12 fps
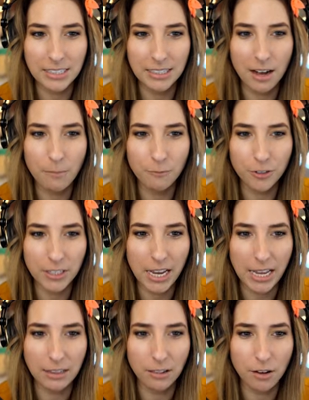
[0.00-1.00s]
come Whoa. for oh.
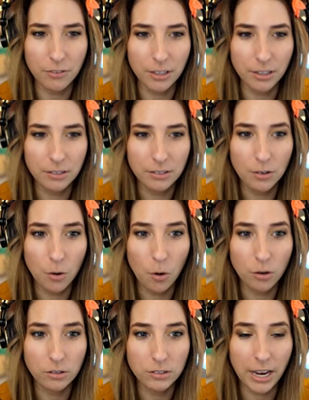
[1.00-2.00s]
kitten lover.
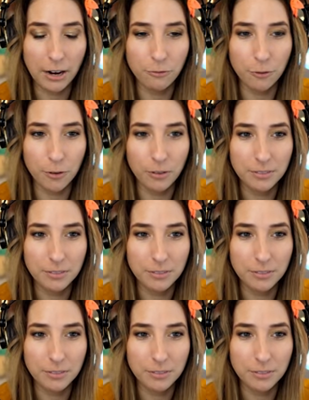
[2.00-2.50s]
Careful.